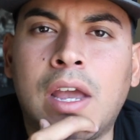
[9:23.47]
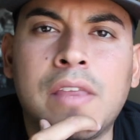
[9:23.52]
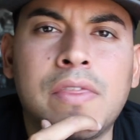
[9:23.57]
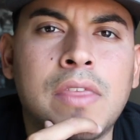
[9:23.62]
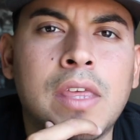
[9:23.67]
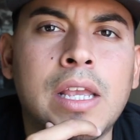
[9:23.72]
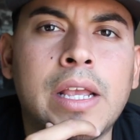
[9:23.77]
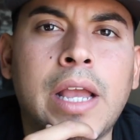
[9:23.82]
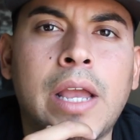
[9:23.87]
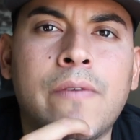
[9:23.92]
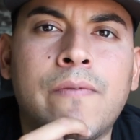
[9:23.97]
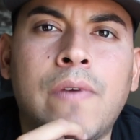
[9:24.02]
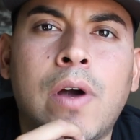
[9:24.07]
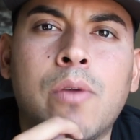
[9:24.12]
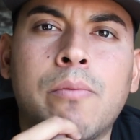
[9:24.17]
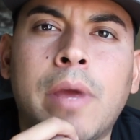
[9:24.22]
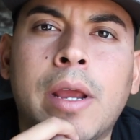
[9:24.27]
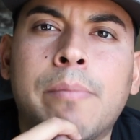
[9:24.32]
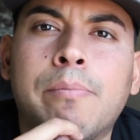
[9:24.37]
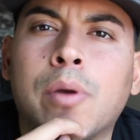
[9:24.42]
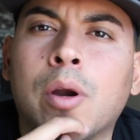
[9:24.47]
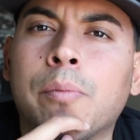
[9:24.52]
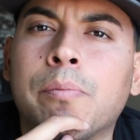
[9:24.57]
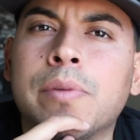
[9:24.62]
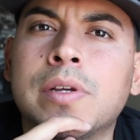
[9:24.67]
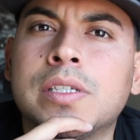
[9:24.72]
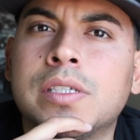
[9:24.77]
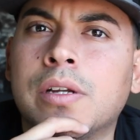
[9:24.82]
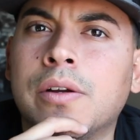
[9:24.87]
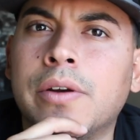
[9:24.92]
I think I found my
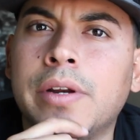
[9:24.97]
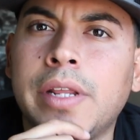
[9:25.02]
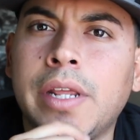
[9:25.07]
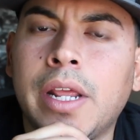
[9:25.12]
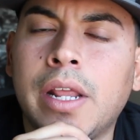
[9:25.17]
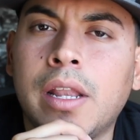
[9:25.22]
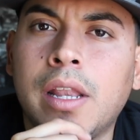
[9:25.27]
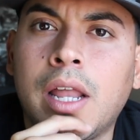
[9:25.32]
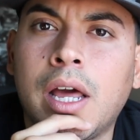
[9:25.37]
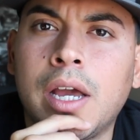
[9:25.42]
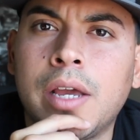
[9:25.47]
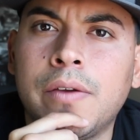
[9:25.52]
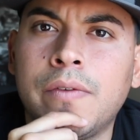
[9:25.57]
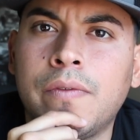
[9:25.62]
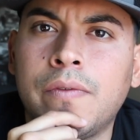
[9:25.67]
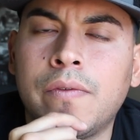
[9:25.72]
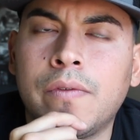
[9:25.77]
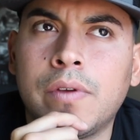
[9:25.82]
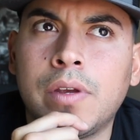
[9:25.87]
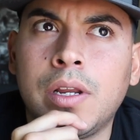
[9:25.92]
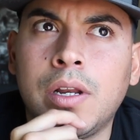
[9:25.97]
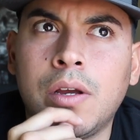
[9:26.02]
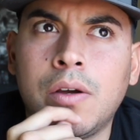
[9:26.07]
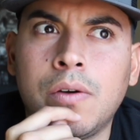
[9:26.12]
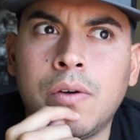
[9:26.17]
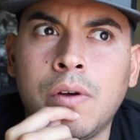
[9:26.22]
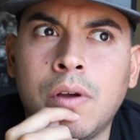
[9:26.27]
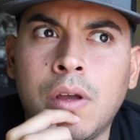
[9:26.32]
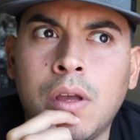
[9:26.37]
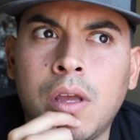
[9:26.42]
purpose already in life, you
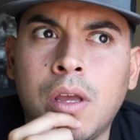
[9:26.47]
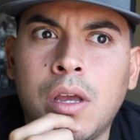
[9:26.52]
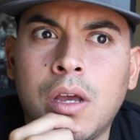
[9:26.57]
know,